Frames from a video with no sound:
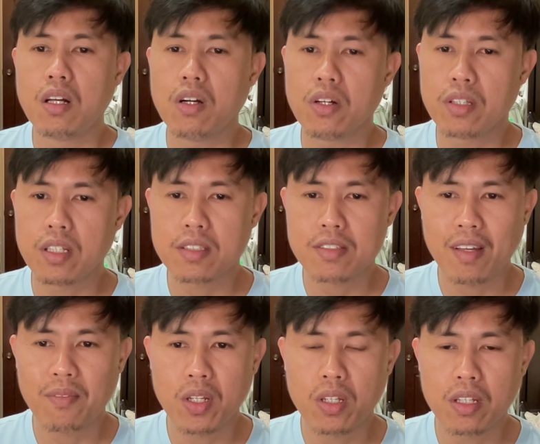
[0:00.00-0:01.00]
on that
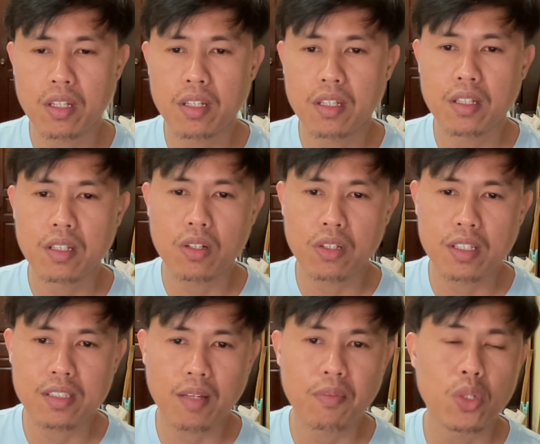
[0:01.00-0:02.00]
seven on the
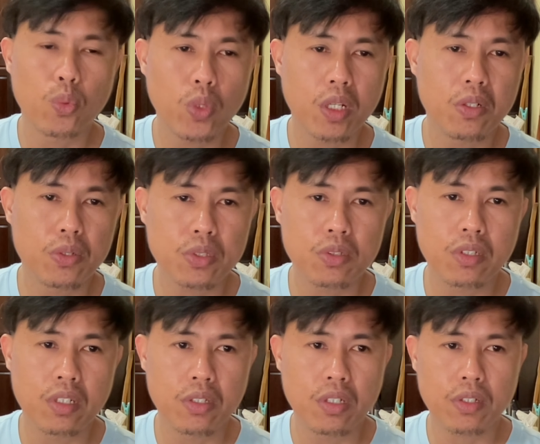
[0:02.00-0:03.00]
seventh week also on
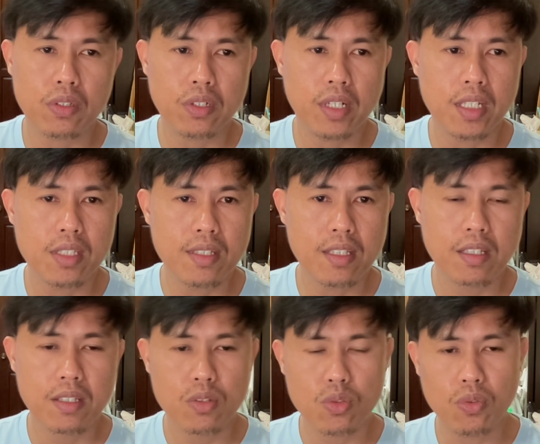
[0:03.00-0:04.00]
the doctor, and
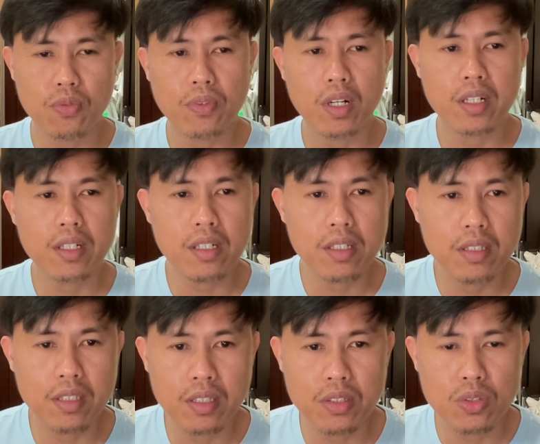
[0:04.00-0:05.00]
so far
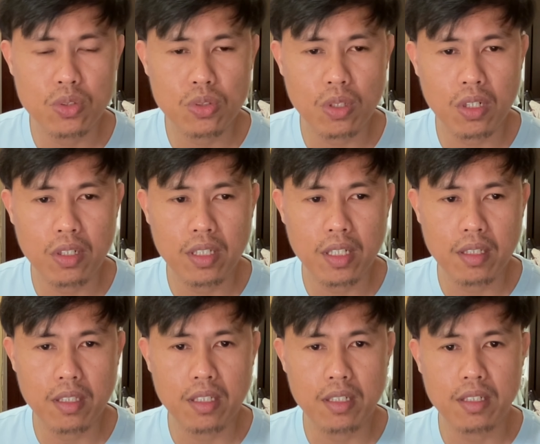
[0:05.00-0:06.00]
he saw that
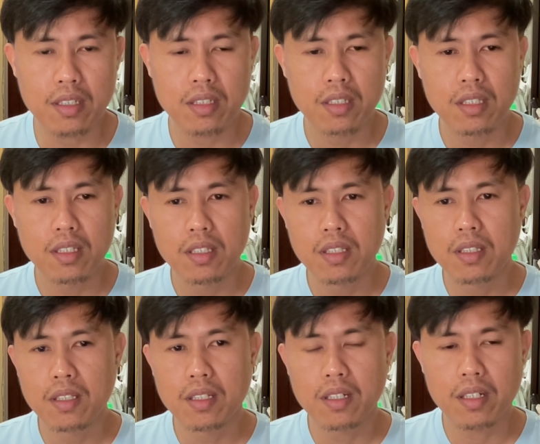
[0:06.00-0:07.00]
the
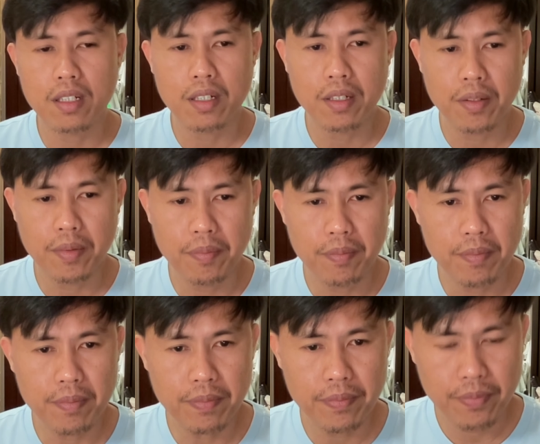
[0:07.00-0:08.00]
um,
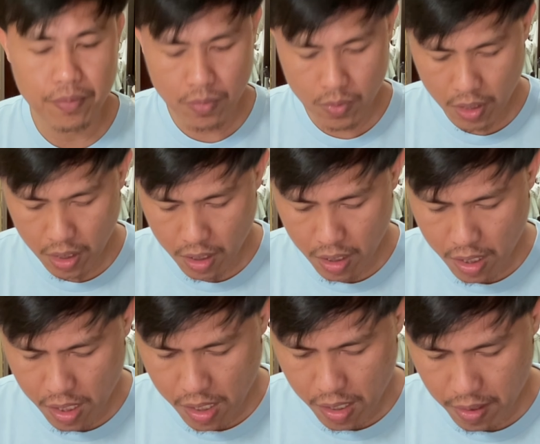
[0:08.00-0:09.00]

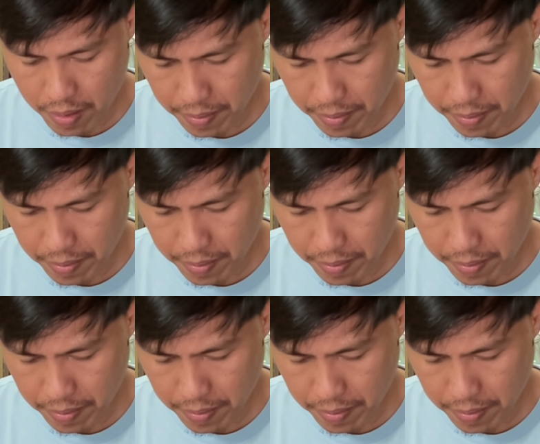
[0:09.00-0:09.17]
the